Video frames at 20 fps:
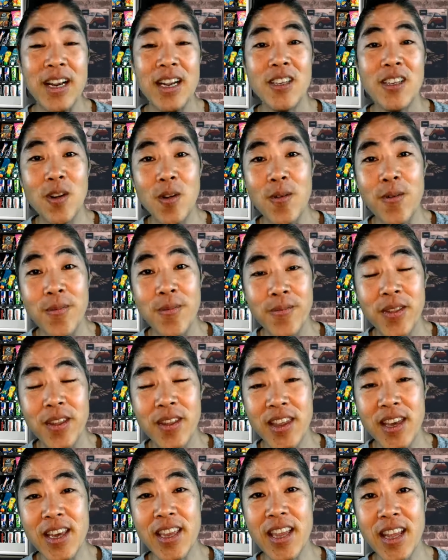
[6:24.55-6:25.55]
So the
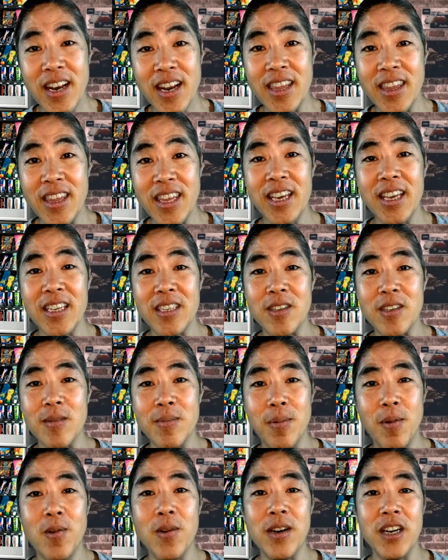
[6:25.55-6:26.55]
thing that I think is
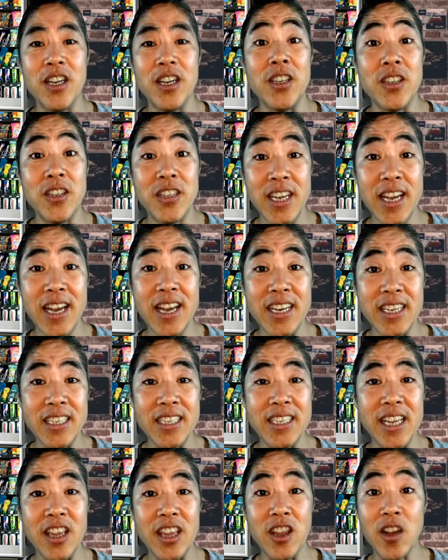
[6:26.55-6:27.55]
important to understand is
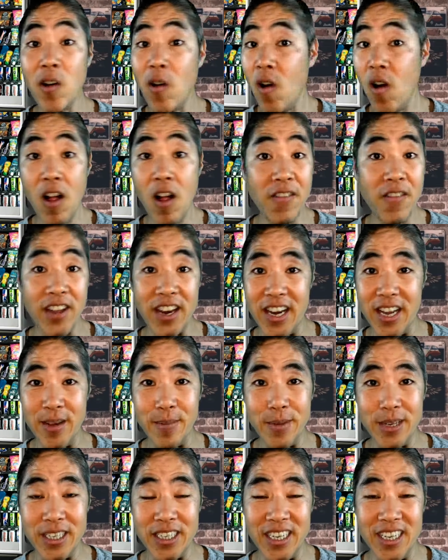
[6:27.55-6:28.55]
that they're all vending
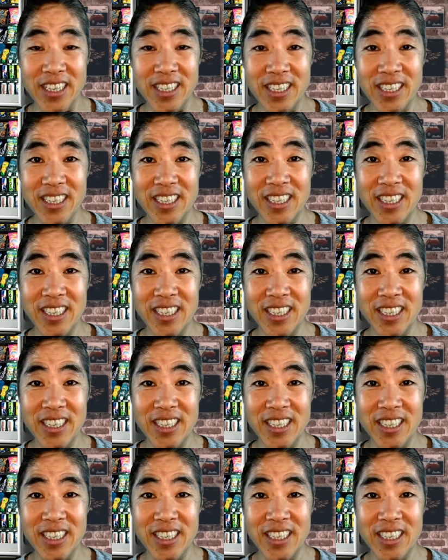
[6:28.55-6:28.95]
machines,